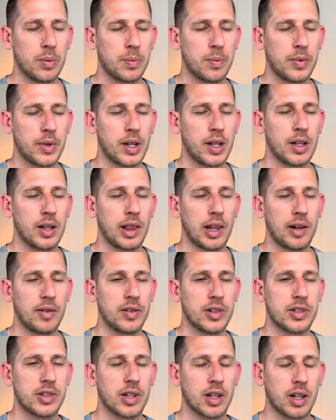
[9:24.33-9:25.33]
And
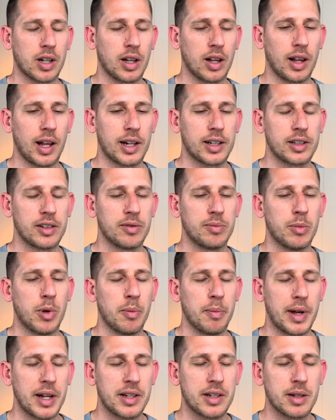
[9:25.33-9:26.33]
leverage the collective
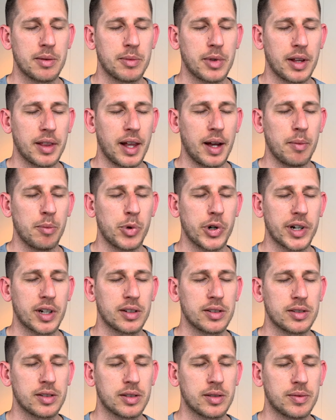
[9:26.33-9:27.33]
momentum that that
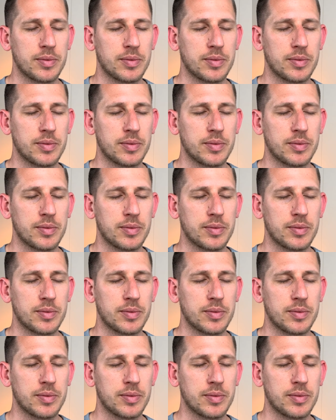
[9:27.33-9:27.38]
brings.